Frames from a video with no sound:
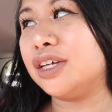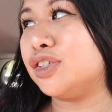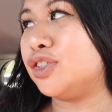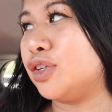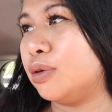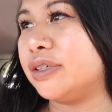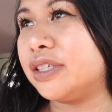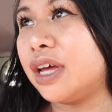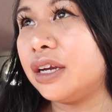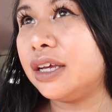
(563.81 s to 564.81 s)
It's so
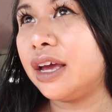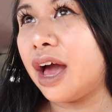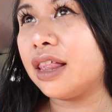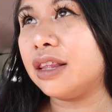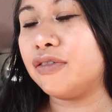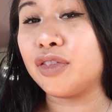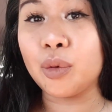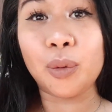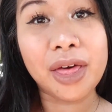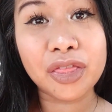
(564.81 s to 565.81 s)
sunny. I love the
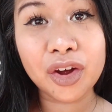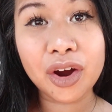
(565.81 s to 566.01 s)
weather.